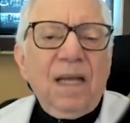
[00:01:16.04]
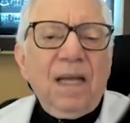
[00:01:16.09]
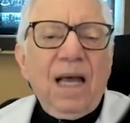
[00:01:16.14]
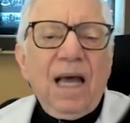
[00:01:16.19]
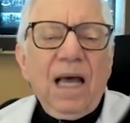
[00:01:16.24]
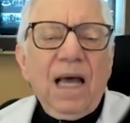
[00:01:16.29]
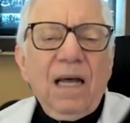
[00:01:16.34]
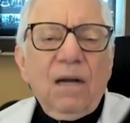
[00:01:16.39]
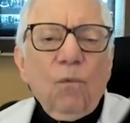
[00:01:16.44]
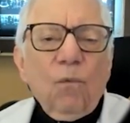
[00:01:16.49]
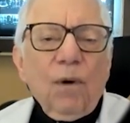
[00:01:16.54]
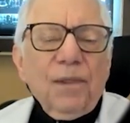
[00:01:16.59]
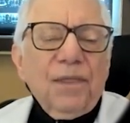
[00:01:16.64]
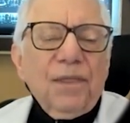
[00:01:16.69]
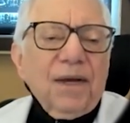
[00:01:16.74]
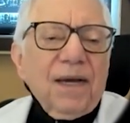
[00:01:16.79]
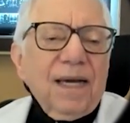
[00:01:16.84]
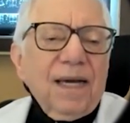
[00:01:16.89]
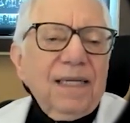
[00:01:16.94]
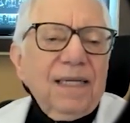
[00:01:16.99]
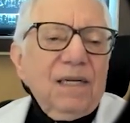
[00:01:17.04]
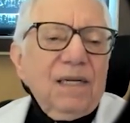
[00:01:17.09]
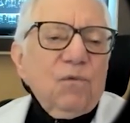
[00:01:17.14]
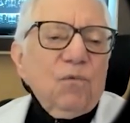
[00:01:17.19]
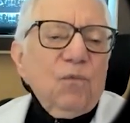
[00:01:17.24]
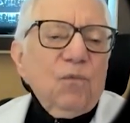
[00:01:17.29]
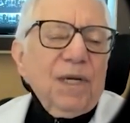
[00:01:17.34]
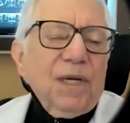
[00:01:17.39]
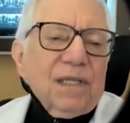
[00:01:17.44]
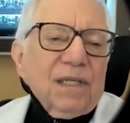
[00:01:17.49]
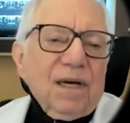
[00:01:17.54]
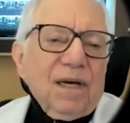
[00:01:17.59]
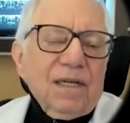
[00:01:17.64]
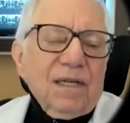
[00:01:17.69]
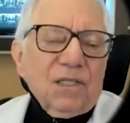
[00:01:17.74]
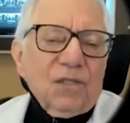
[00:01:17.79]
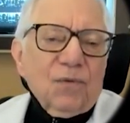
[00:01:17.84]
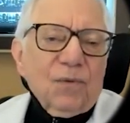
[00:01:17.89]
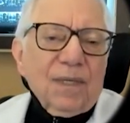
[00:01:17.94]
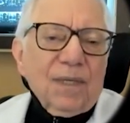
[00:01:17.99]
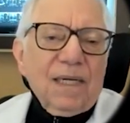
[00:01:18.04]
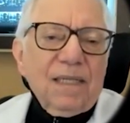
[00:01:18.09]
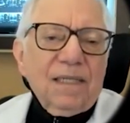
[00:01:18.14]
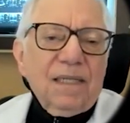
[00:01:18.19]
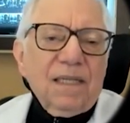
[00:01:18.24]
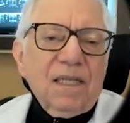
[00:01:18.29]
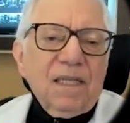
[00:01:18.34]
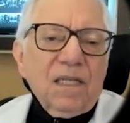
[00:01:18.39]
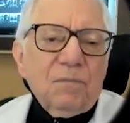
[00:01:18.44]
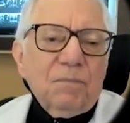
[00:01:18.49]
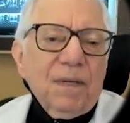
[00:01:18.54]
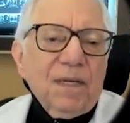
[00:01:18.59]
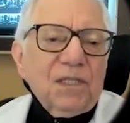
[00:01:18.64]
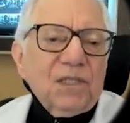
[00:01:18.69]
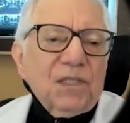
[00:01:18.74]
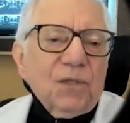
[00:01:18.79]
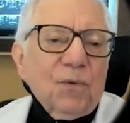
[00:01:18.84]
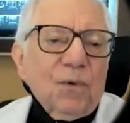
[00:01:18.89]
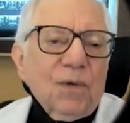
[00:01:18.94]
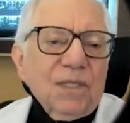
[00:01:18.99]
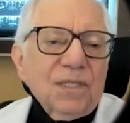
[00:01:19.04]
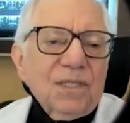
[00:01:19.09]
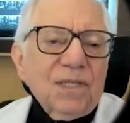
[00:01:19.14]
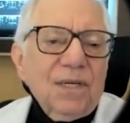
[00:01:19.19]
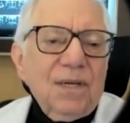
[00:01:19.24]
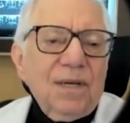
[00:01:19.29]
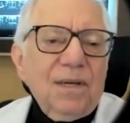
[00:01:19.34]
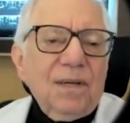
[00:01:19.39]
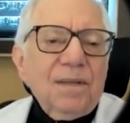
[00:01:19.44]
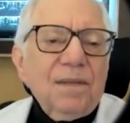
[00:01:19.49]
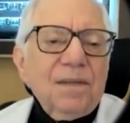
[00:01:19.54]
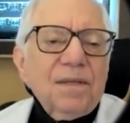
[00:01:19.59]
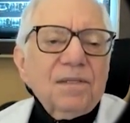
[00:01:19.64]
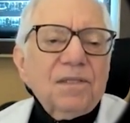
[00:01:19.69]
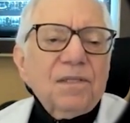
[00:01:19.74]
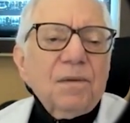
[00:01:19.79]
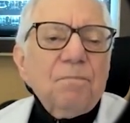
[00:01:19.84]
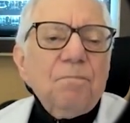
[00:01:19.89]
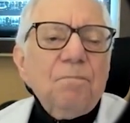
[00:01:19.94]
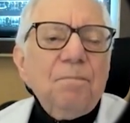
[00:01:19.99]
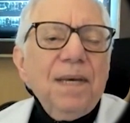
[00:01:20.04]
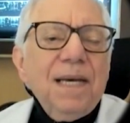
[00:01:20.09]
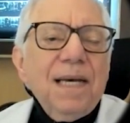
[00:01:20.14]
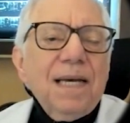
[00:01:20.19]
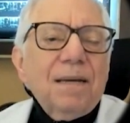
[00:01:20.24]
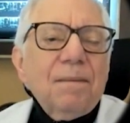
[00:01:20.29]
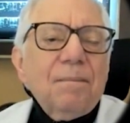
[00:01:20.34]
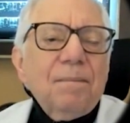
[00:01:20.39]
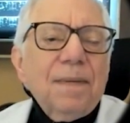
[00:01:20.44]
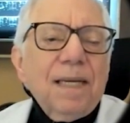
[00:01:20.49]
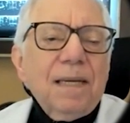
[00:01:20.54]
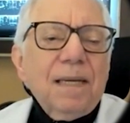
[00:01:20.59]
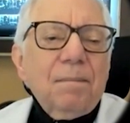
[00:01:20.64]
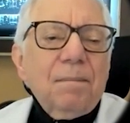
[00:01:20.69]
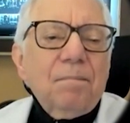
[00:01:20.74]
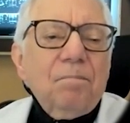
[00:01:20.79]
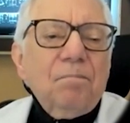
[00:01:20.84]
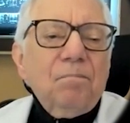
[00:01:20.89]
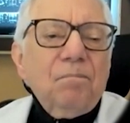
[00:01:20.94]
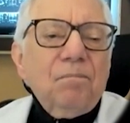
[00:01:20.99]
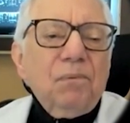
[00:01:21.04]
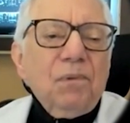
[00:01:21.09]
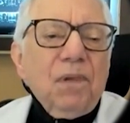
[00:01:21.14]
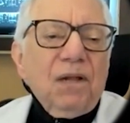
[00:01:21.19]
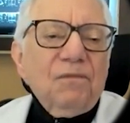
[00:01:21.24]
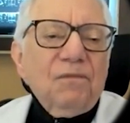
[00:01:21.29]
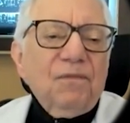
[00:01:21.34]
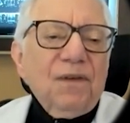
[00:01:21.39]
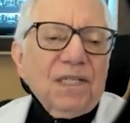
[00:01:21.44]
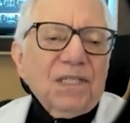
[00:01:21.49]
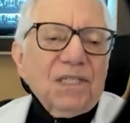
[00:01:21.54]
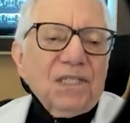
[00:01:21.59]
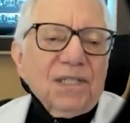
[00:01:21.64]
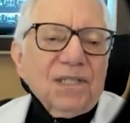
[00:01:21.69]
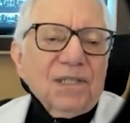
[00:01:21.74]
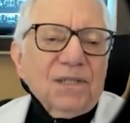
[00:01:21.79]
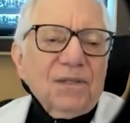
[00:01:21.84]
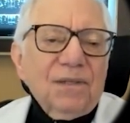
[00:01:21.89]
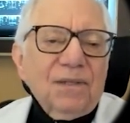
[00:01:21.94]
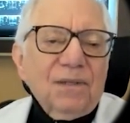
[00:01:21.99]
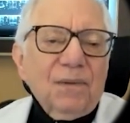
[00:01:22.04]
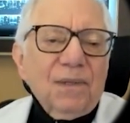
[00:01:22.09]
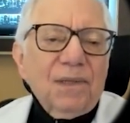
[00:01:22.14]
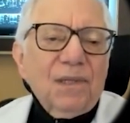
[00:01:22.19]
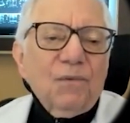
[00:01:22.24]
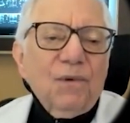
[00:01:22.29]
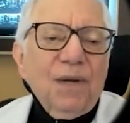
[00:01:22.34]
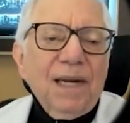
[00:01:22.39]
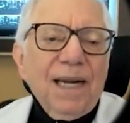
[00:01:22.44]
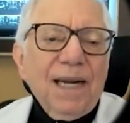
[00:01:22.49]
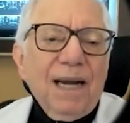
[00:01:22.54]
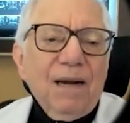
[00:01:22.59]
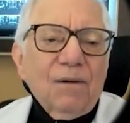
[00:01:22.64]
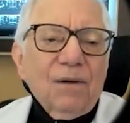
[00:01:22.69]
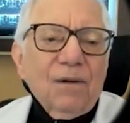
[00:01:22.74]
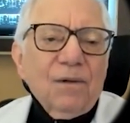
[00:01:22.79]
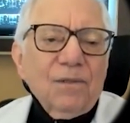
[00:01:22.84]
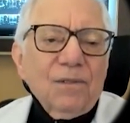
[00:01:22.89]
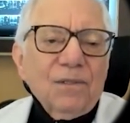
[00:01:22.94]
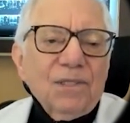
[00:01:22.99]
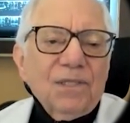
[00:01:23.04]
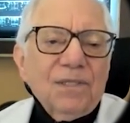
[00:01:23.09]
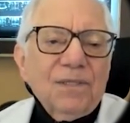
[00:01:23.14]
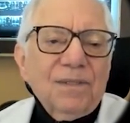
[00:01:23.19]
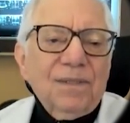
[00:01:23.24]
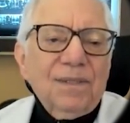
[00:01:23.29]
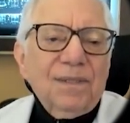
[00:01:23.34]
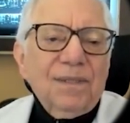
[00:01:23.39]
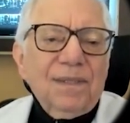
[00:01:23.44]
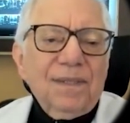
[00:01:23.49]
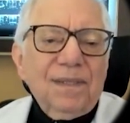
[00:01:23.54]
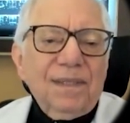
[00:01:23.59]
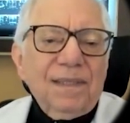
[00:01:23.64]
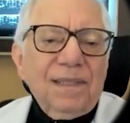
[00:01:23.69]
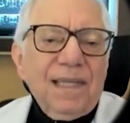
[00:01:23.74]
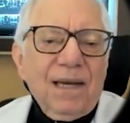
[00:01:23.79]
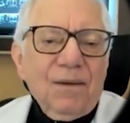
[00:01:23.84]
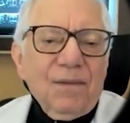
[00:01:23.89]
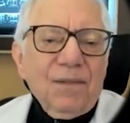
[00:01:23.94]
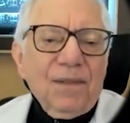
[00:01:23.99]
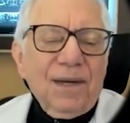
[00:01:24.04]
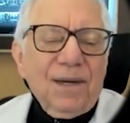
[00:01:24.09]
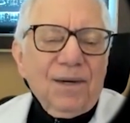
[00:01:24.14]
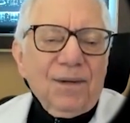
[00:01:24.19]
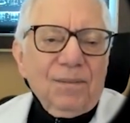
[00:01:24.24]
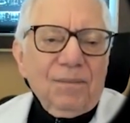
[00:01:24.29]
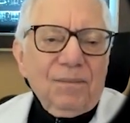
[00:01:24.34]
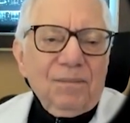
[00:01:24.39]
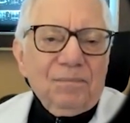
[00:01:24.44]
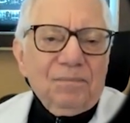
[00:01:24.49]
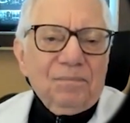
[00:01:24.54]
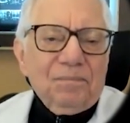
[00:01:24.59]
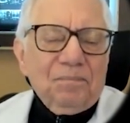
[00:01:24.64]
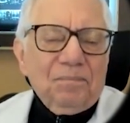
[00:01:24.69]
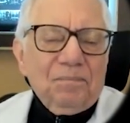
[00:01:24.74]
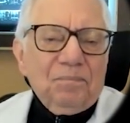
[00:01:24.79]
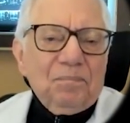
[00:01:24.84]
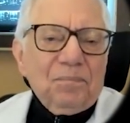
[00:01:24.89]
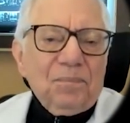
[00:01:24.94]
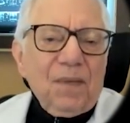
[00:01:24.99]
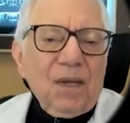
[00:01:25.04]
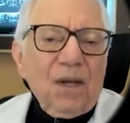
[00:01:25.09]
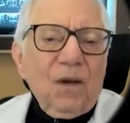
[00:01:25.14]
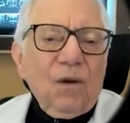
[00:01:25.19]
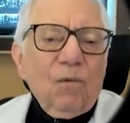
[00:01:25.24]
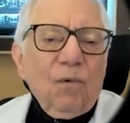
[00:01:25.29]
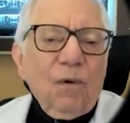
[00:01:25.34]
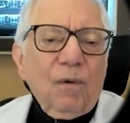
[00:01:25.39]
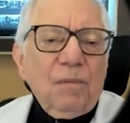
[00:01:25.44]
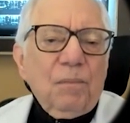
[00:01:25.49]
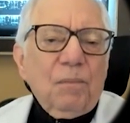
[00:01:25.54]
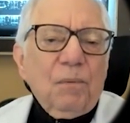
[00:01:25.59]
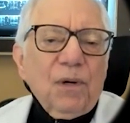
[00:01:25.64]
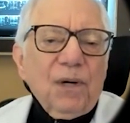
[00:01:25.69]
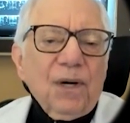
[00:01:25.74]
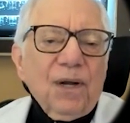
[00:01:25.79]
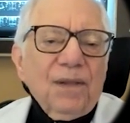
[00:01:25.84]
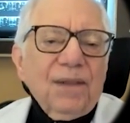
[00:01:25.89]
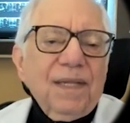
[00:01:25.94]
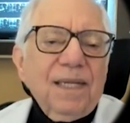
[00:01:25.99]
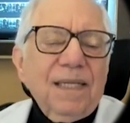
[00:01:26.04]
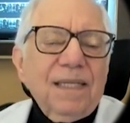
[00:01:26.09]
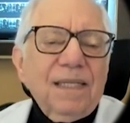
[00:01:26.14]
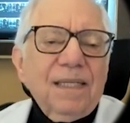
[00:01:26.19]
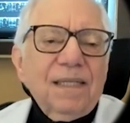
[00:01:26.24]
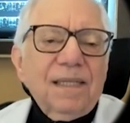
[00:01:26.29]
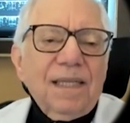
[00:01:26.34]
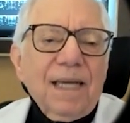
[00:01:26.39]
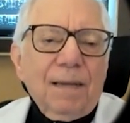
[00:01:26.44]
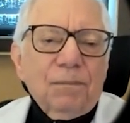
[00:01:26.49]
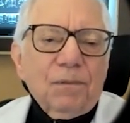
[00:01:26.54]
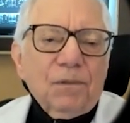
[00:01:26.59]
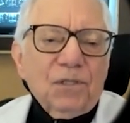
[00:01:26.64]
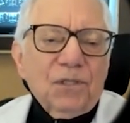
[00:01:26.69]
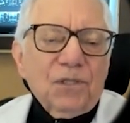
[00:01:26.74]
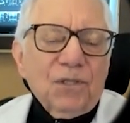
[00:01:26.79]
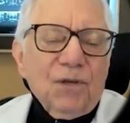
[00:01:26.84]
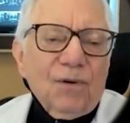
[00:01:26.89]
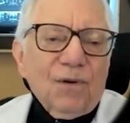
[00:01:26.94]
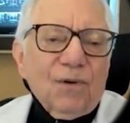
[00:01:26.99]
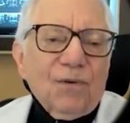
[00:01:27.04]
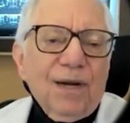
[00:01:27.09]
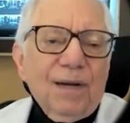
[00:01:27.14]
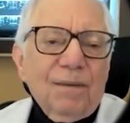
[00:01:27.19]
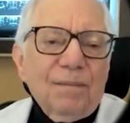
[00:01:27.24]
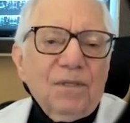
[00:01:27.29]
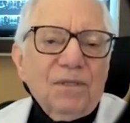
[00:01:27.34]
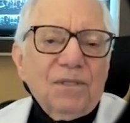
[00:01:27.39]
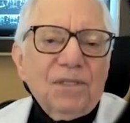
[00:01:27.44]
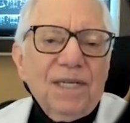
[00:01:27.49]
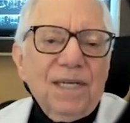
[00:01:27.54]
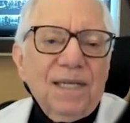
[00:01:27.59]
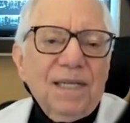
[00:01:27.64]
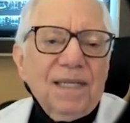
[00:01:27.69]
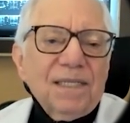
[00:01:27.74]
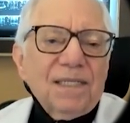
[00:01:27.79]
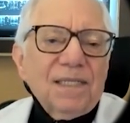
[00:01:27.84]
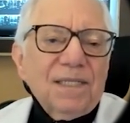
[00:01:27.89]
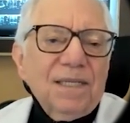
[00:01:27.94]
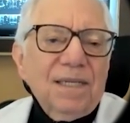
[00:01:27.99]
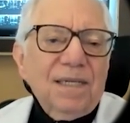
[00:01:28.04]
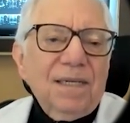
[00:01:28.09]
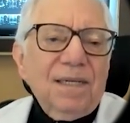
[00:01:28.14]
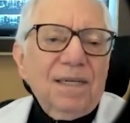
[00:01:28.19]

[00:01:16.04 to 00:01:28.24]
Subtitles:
And one thing I didn't realize when I did this picture was there's a big, big blood vessel with the red arrows down there. When we put on the Doppler sonogram, you see this